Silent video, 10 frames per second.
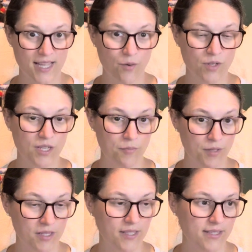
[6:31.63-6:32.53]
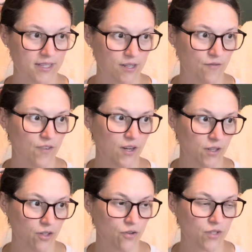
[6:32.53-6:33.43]
That one had been listed a
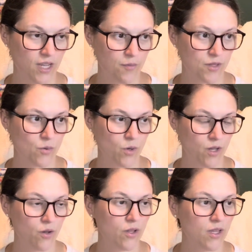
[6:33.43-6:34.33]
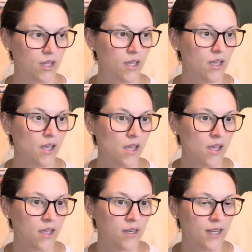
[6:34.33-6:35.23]
very long time as well.
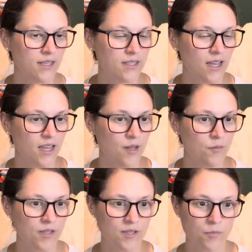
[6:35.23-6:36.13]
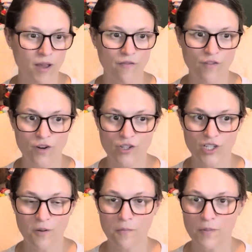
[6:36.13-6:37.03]
Next item is my
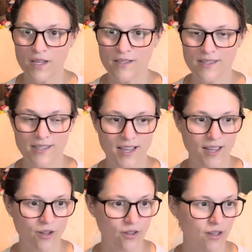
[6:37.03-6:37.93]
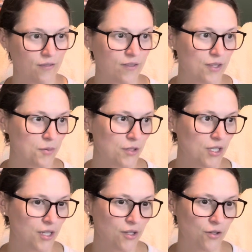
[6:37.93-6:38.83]
first bin sale of this
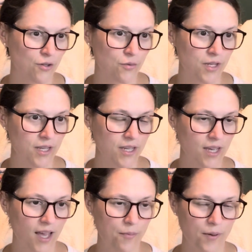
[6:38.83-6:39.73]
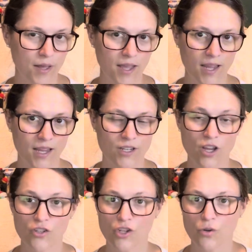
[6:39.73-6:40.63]
particular week. I
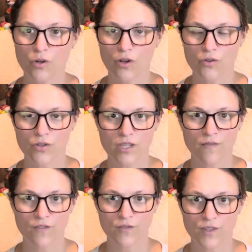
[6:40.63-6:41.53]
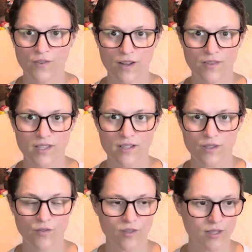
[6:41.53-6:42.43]
paid
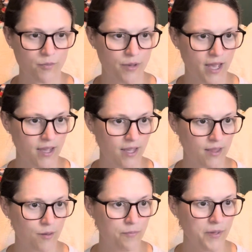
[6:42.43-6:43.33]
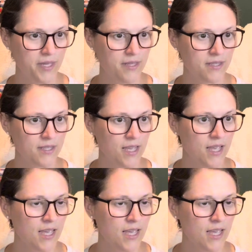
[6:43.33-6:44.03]
$2.55 for this bag at the bins.